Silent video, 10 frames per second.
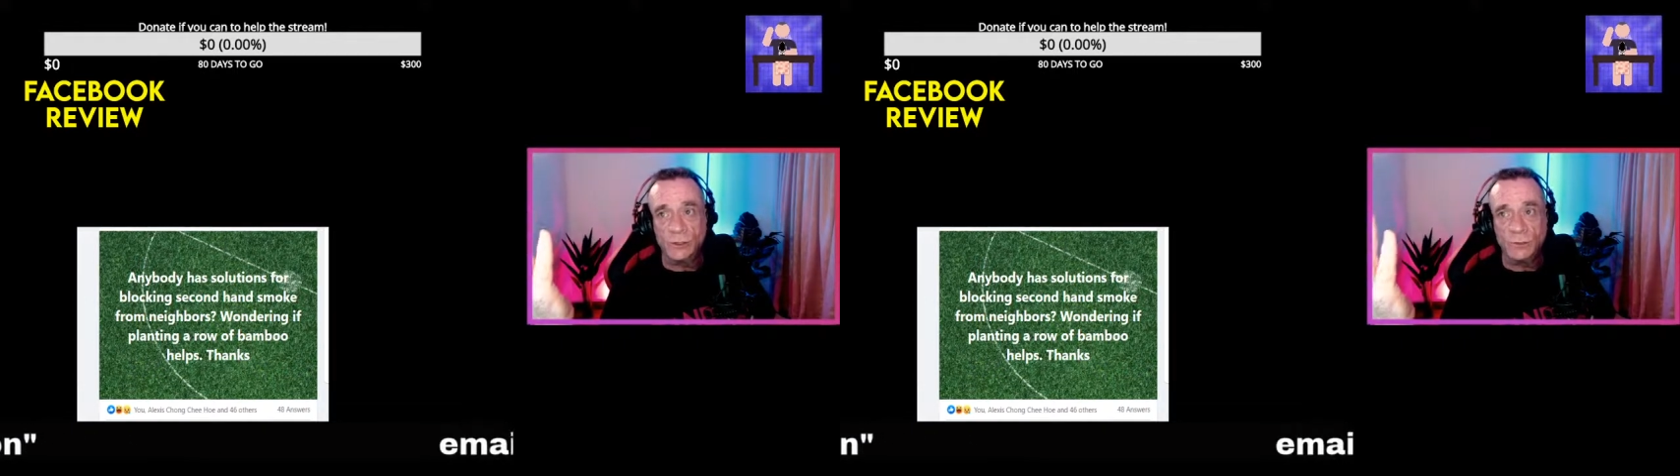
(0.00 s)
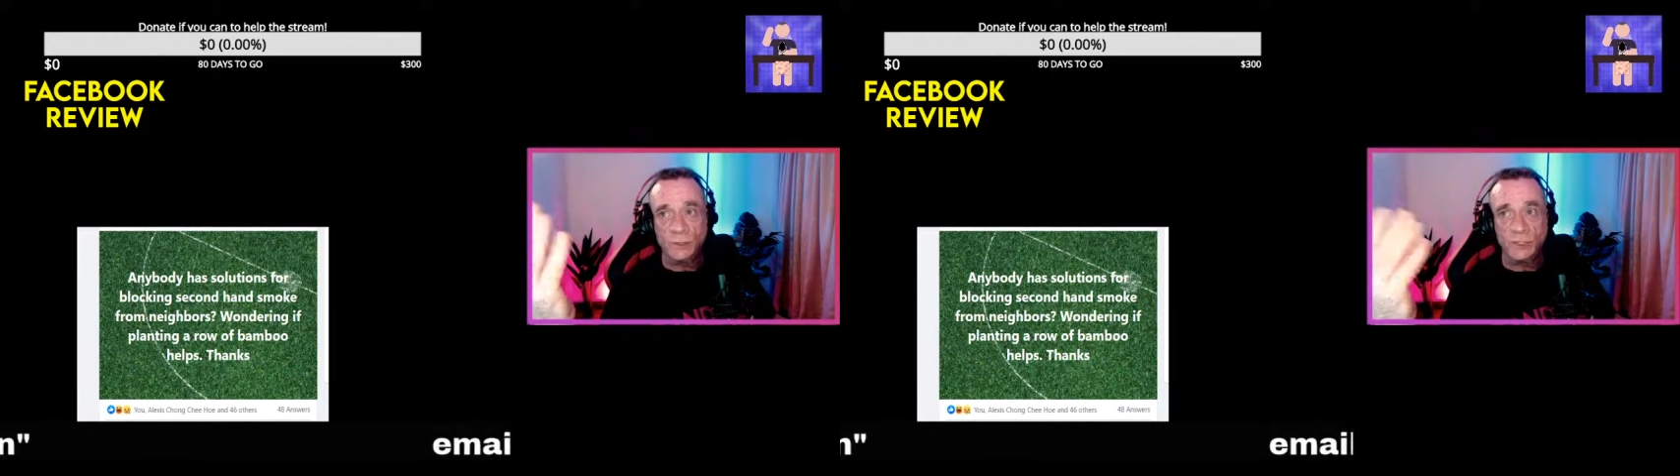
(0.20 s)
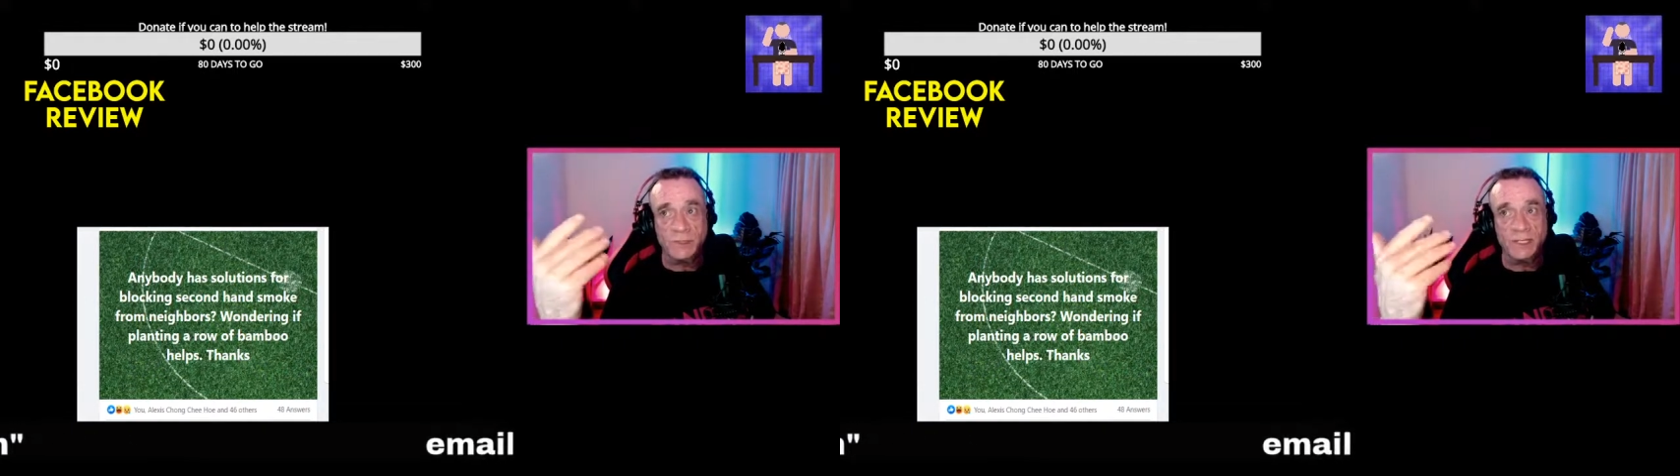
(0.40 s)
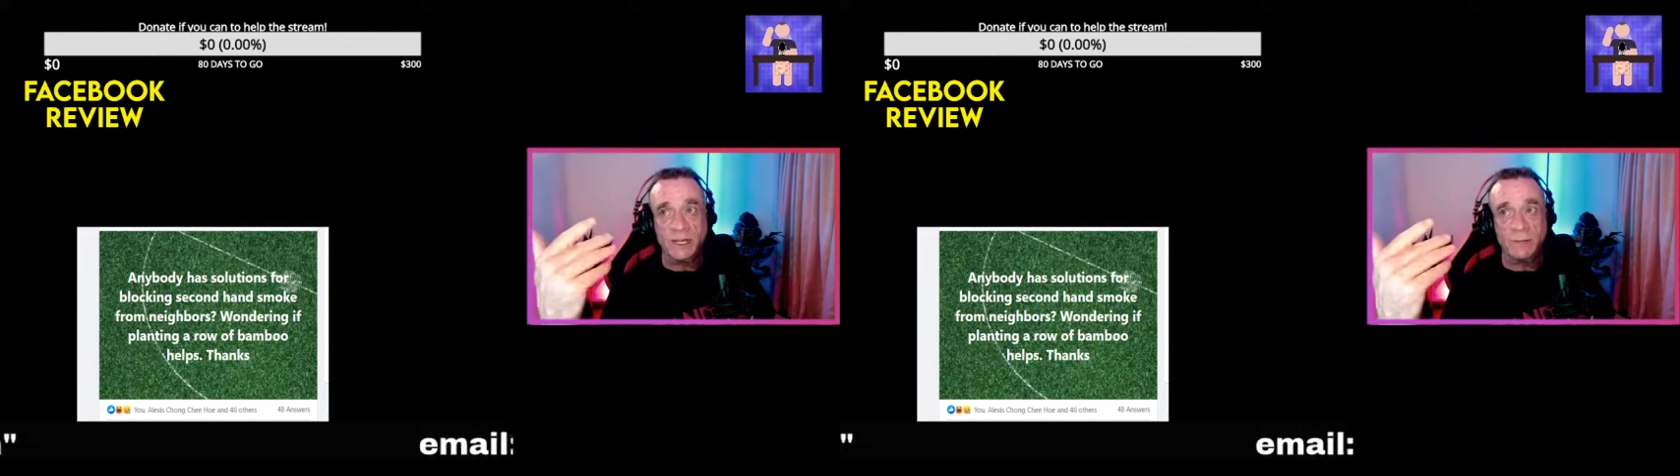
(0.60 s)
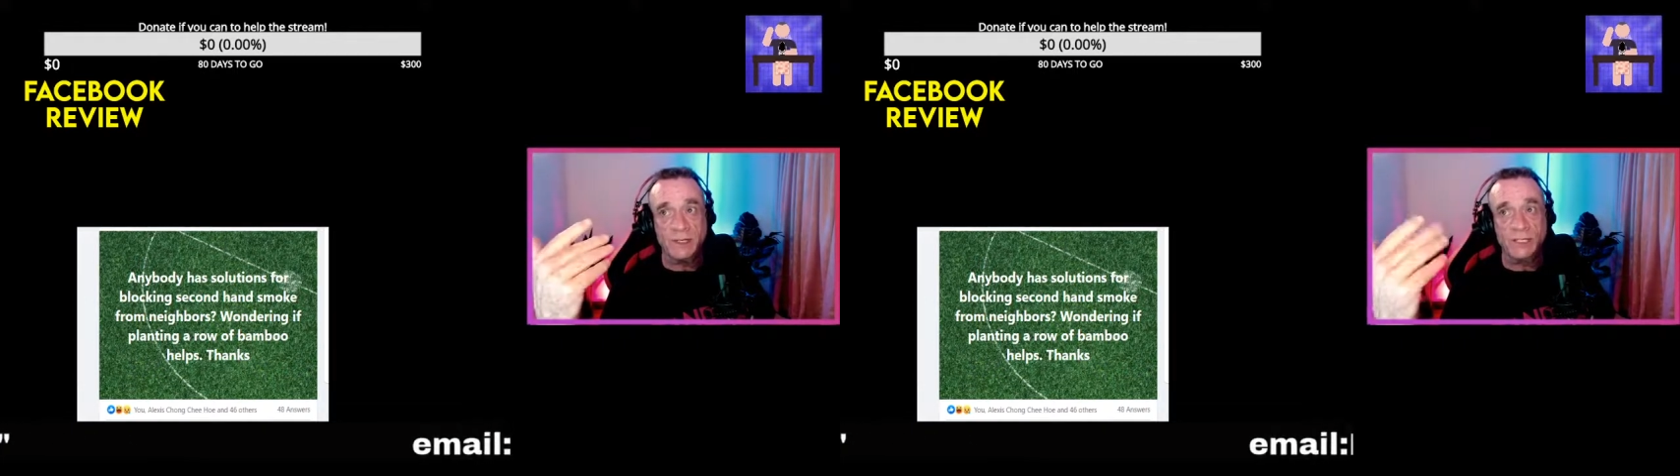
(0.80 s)
which means
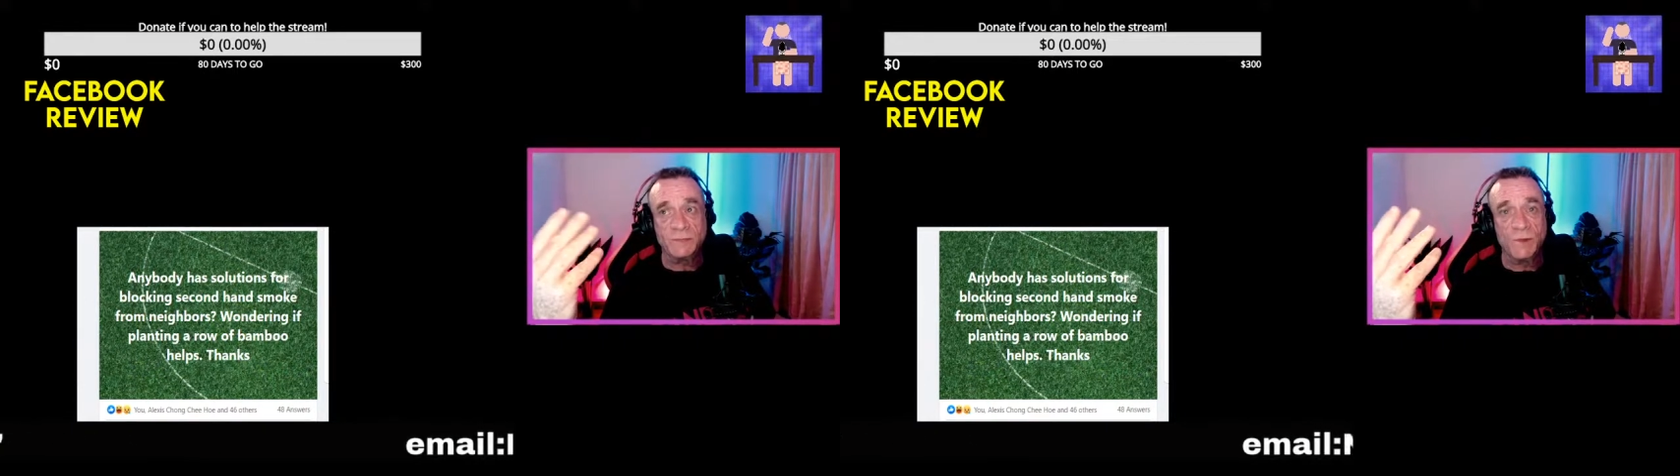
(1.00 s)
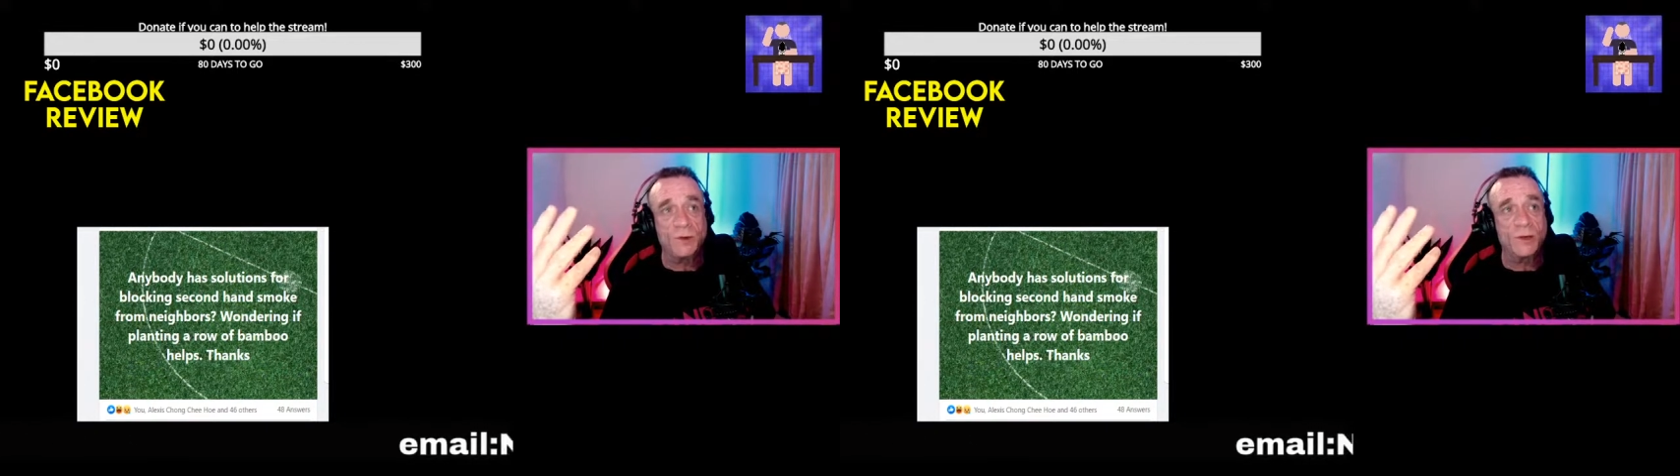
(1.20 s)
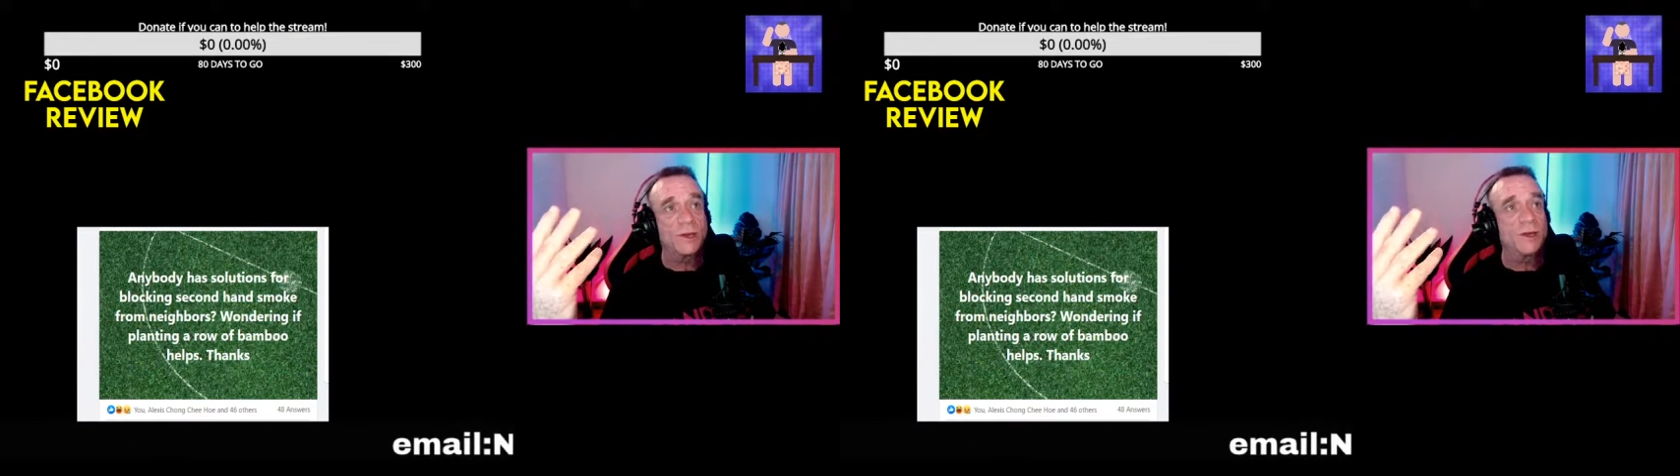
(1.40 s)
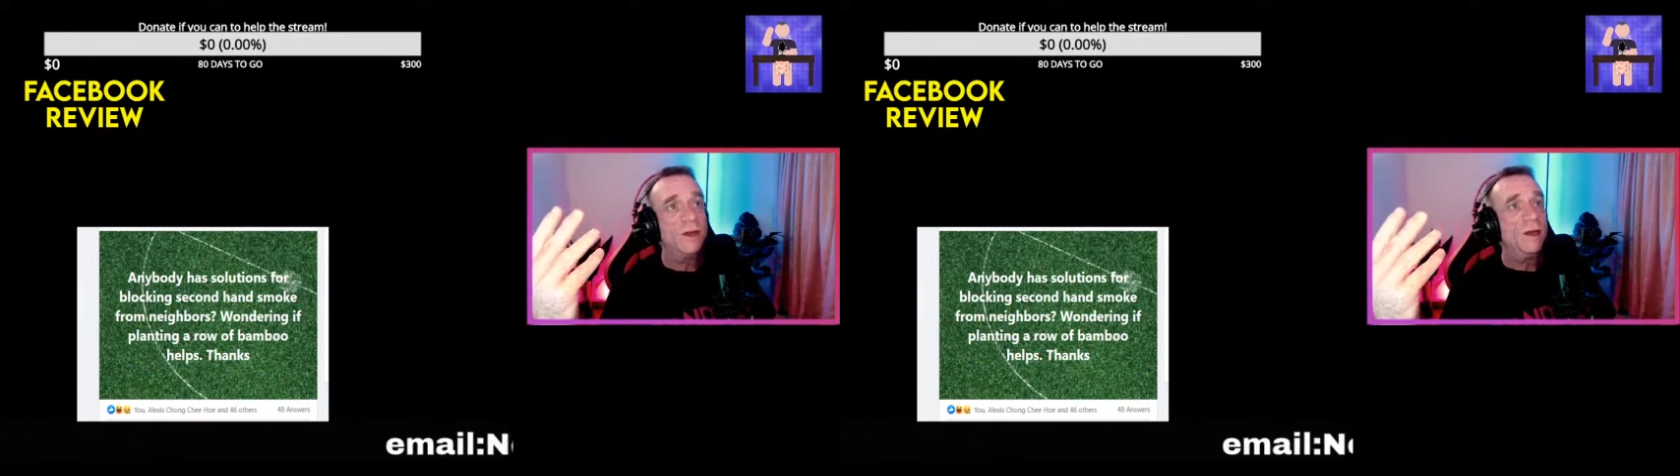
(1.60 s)
I've been smoking